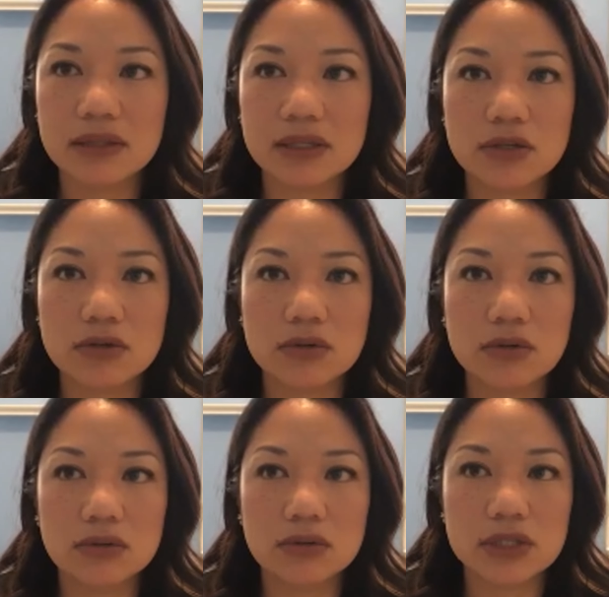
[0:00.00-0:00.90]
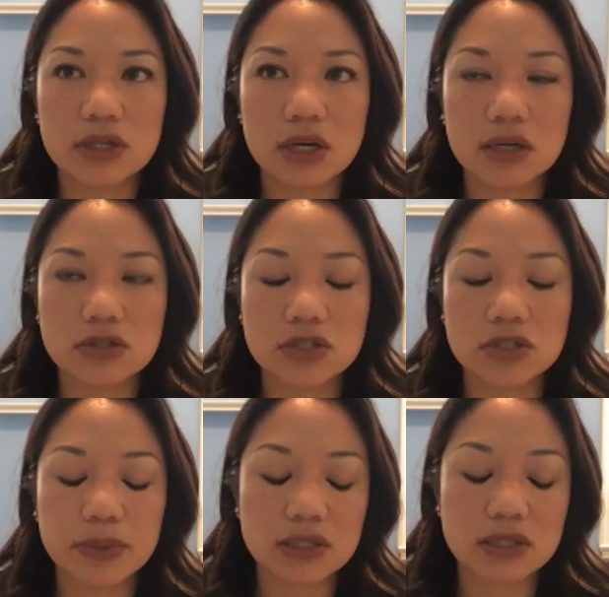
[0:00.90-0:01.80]
that you only
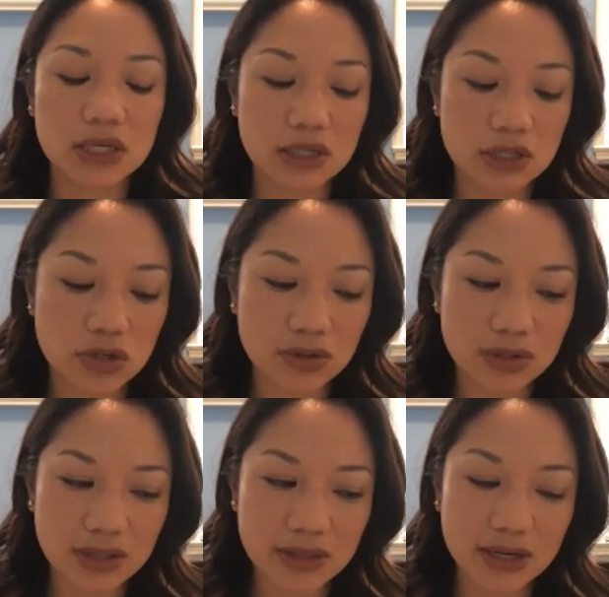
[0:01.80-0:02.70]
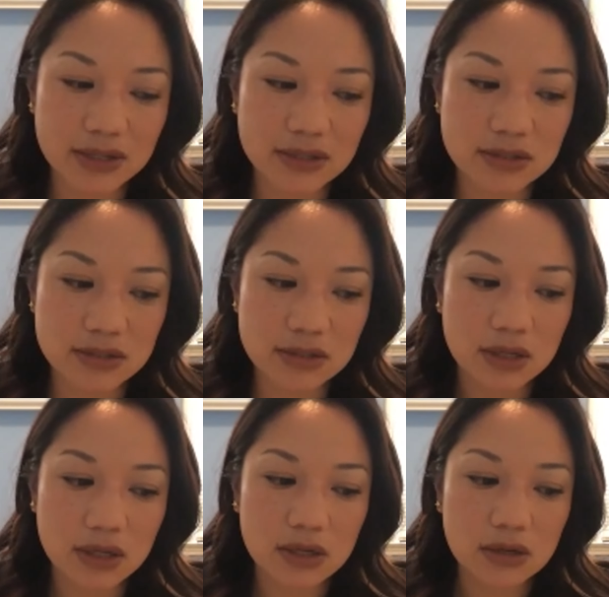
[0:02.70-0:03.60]
seek an attorney that
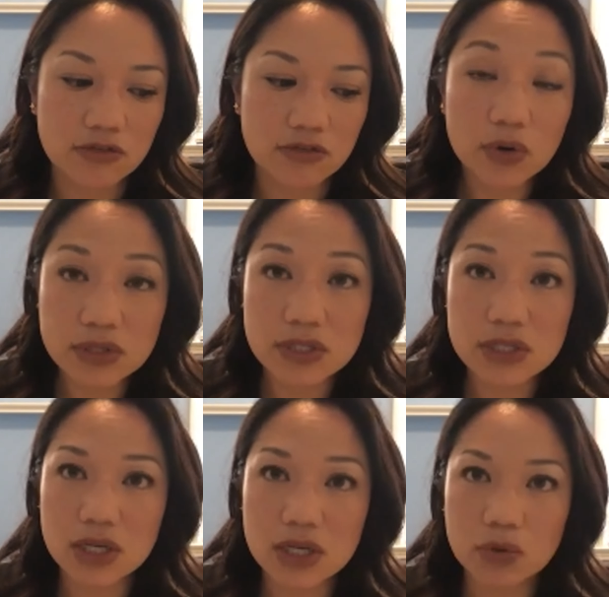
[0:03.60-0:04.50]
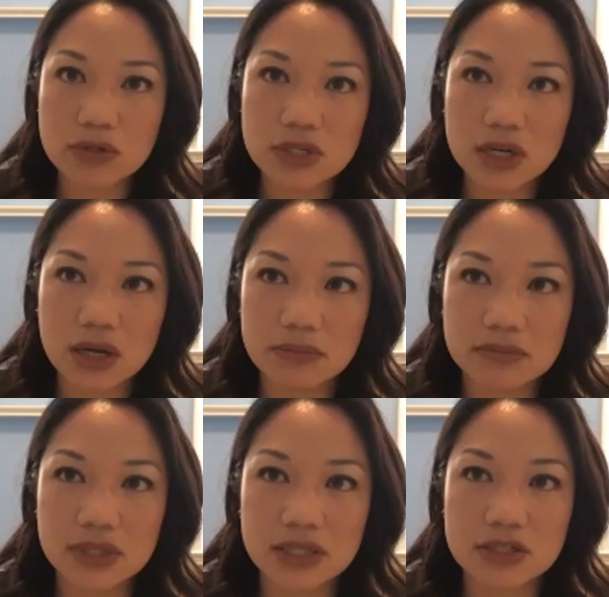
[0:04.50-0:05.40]
focuses on workers' comp,
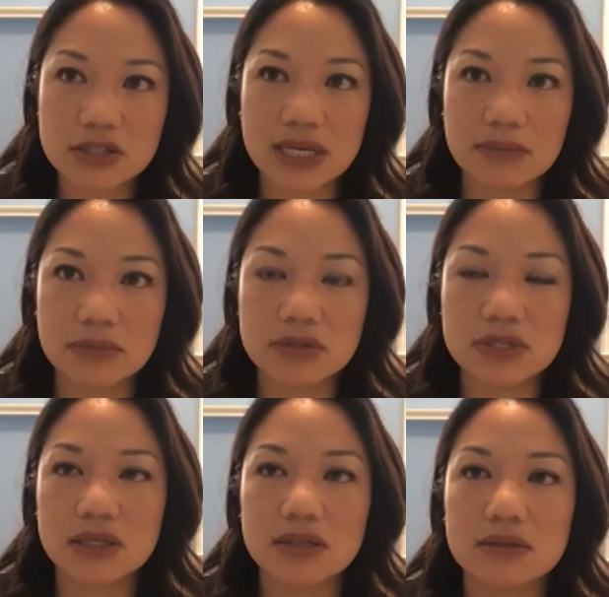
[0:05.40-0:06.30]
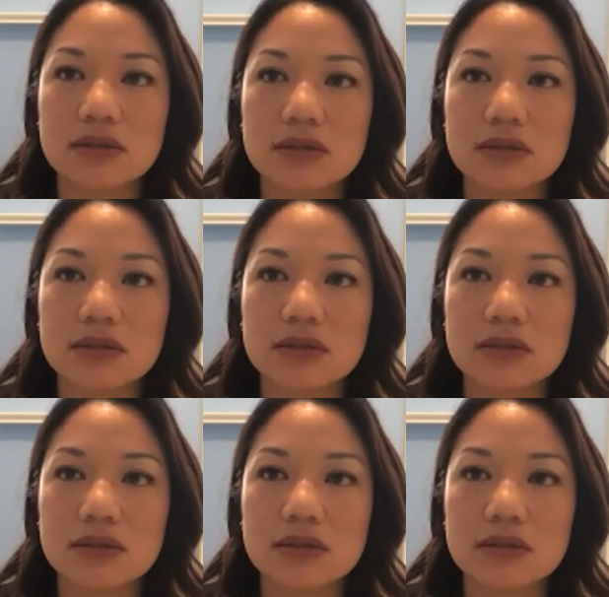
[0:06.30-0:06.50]
not just dabbles in it.